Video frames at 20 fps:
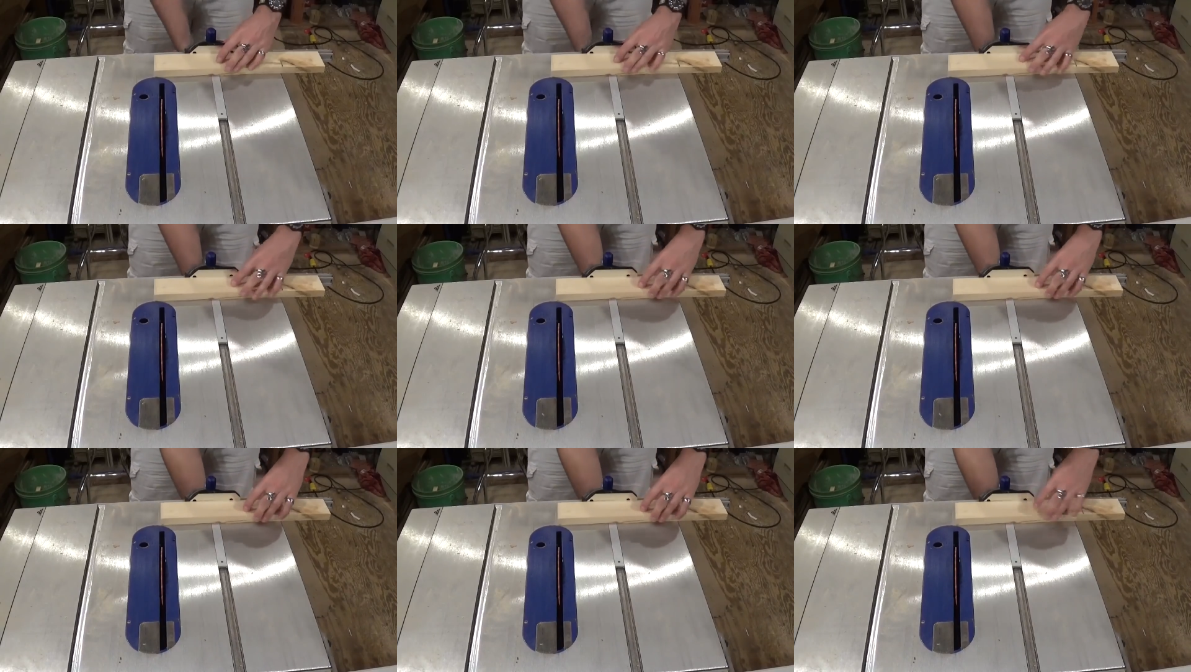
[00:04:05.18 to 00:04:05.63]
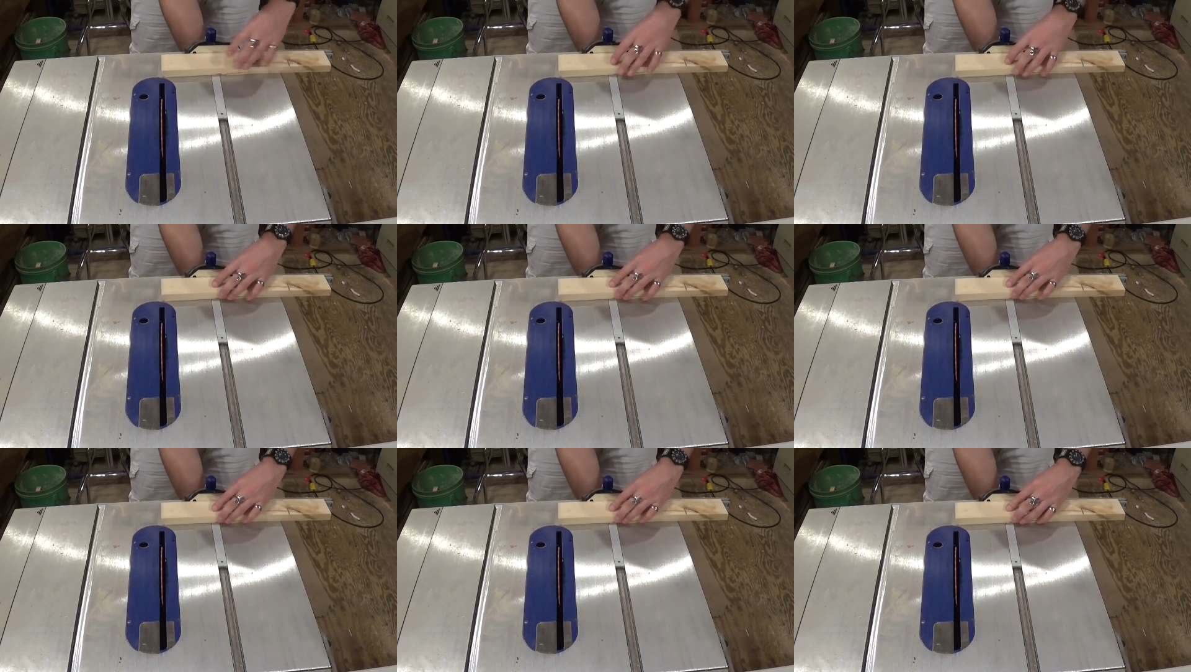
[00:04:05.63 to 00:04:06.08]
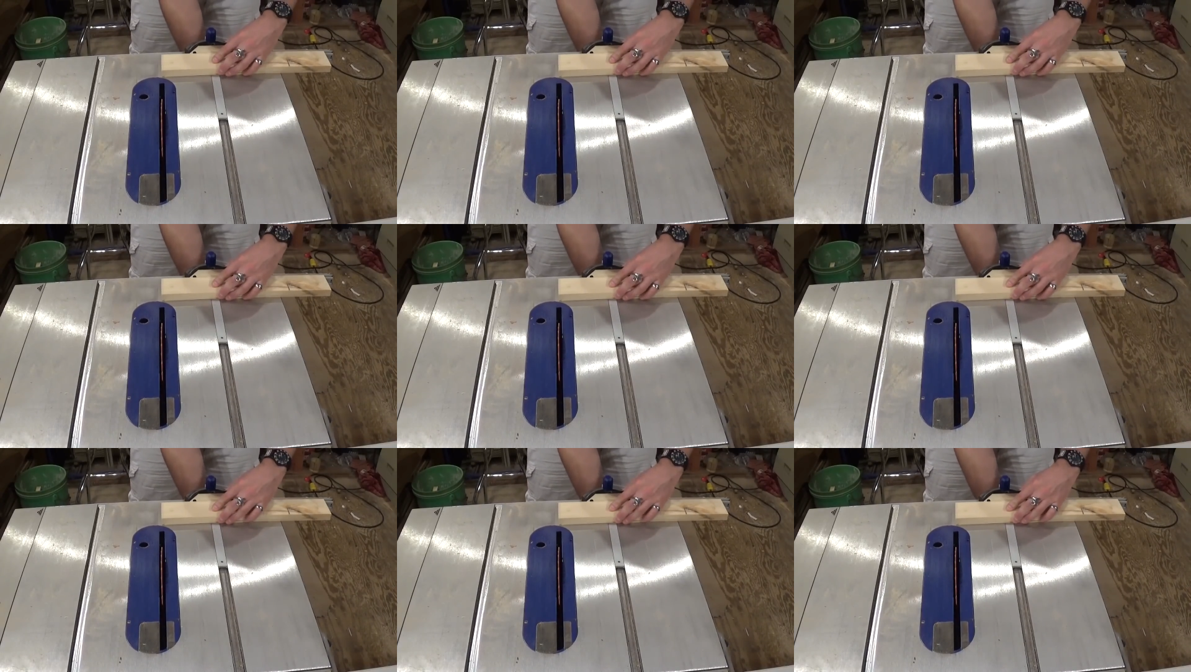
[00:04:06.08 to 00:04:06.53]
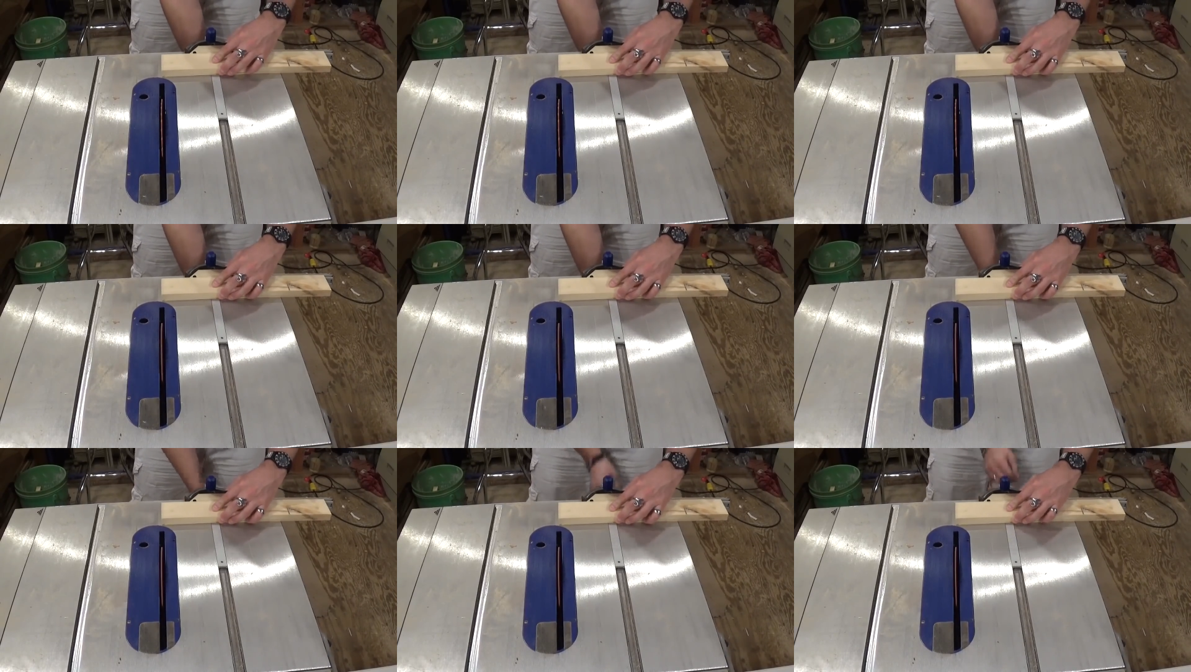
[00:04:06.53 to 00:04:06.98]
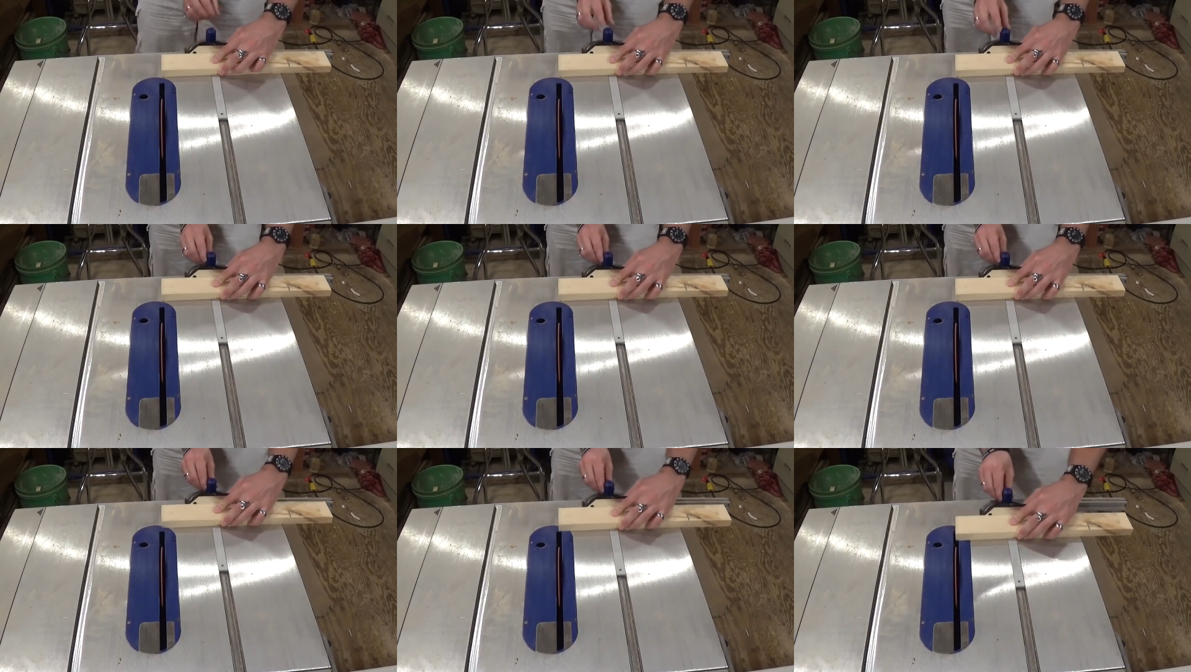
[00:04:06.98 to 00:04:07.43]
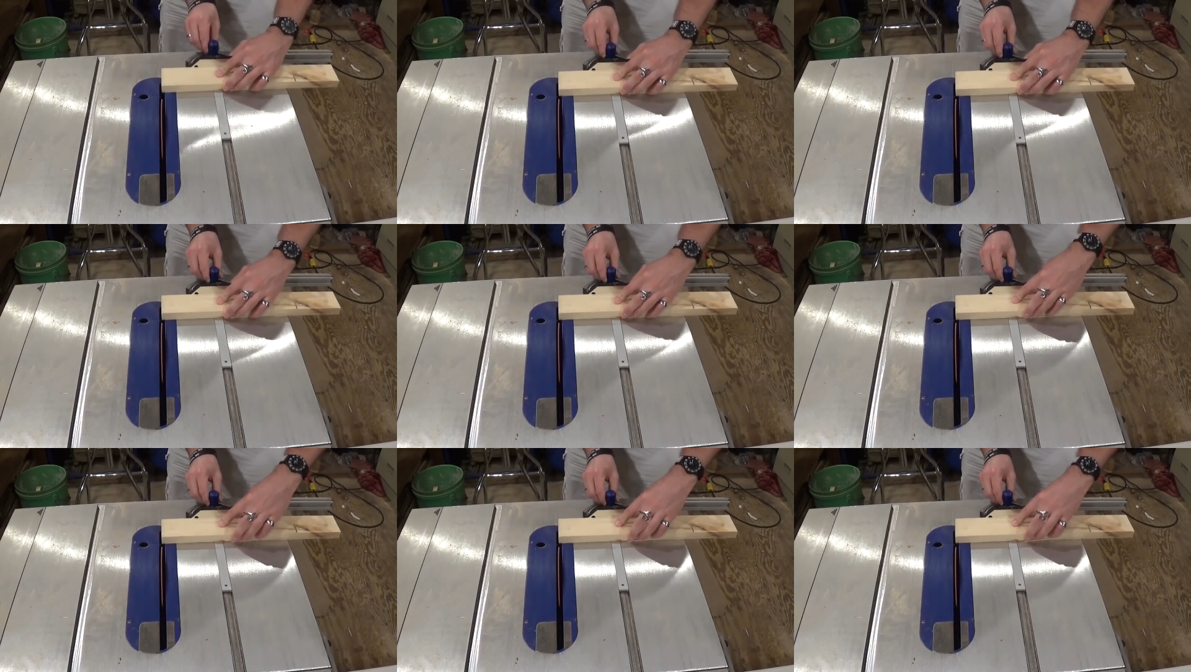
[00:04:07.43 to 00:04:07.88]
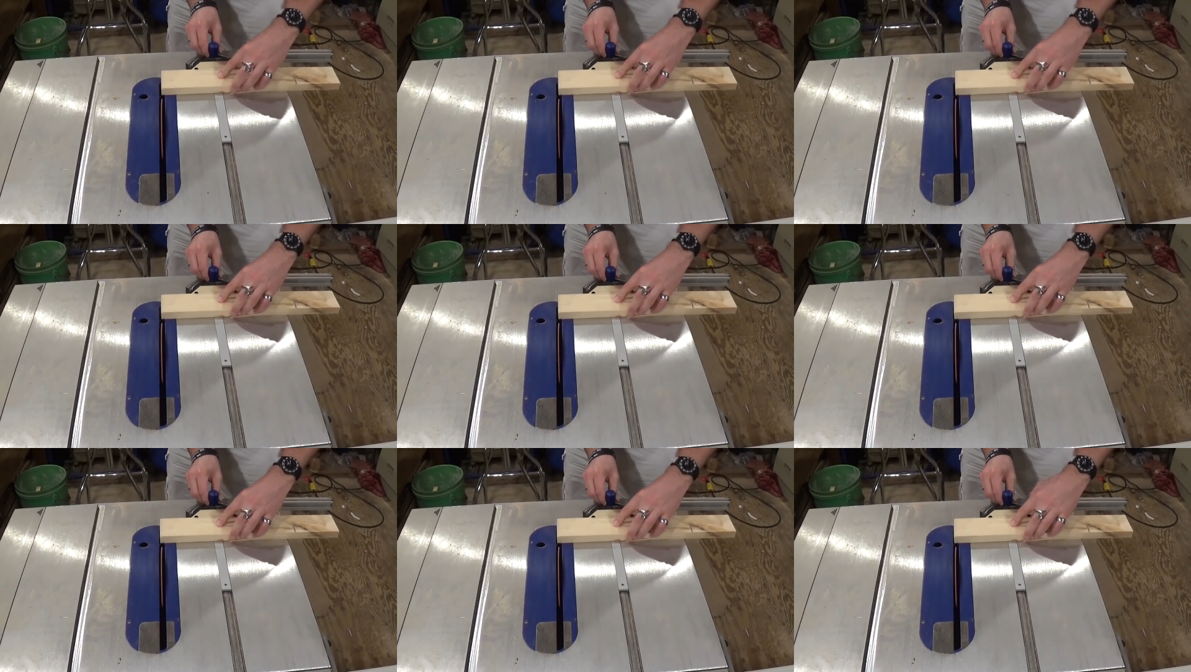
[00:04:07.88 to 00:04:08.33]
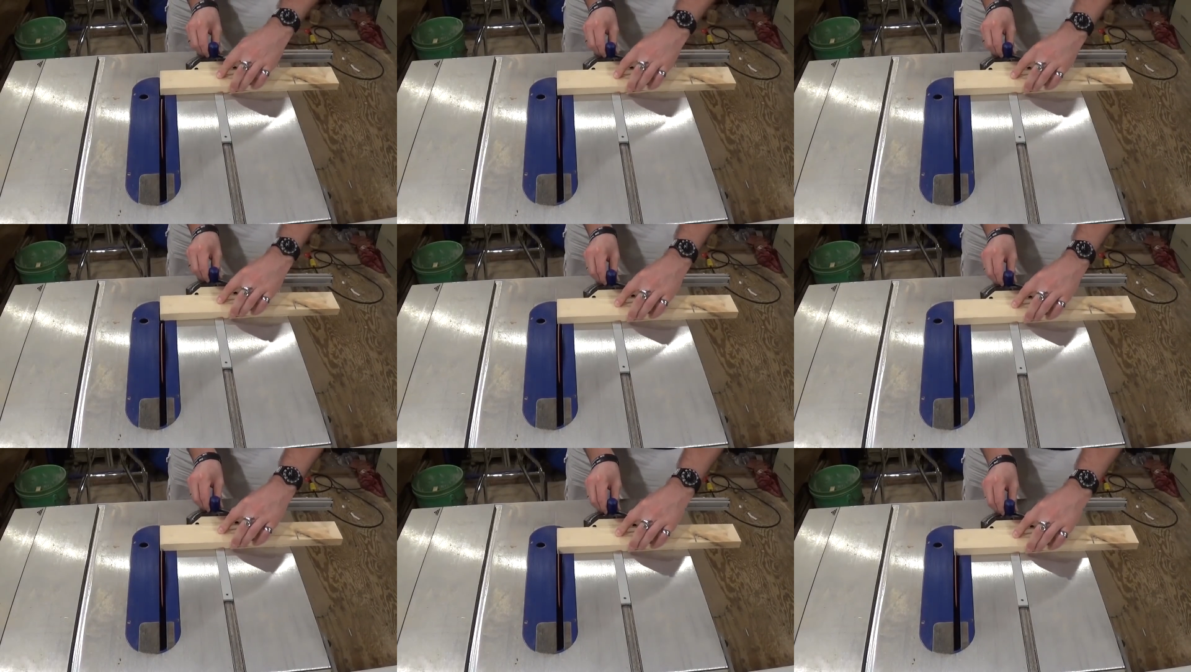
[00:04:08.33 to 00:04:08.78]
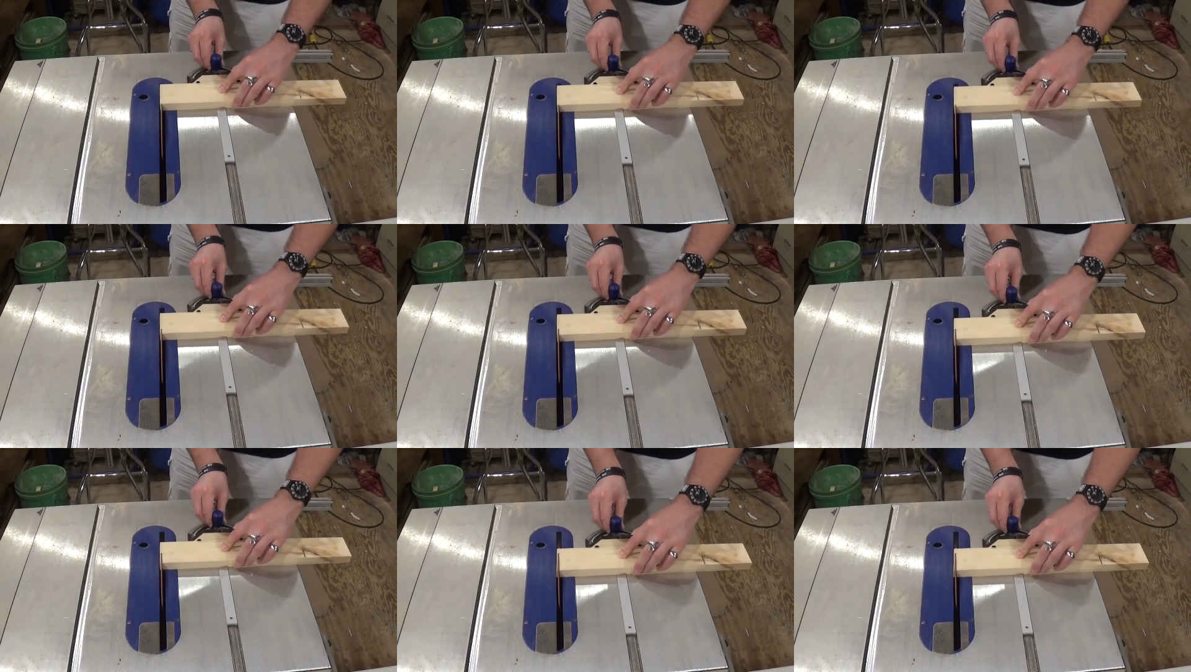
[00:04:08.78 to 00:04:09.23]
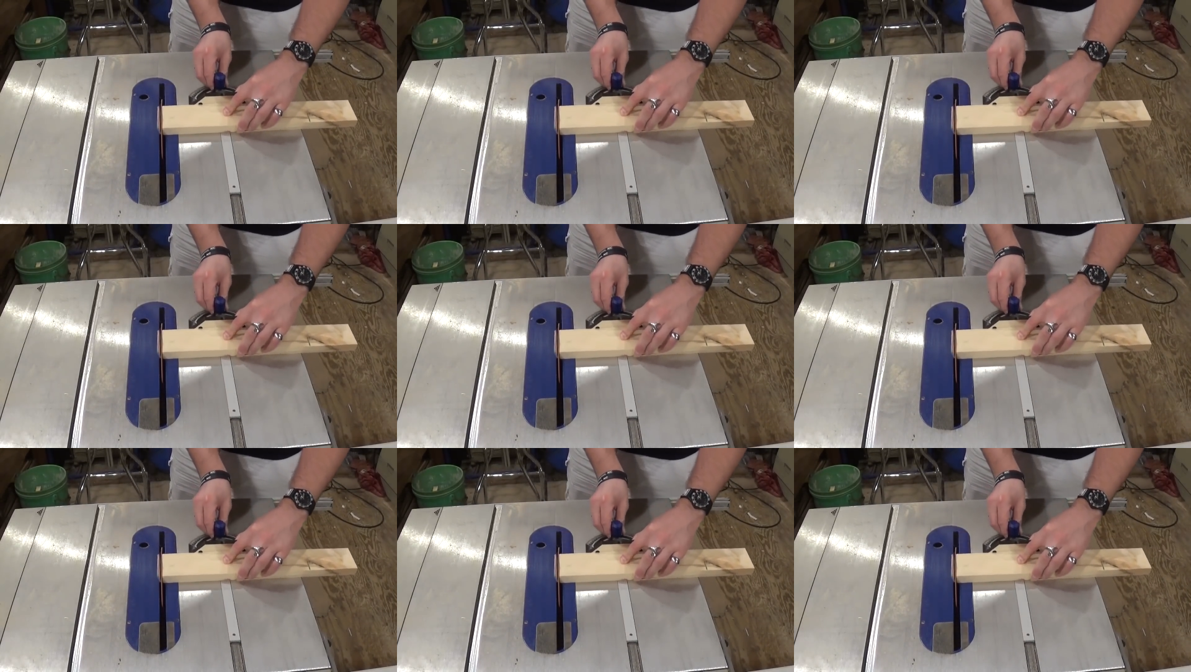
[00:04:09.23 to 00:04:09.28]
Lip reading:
Nobody's mouth can be seen.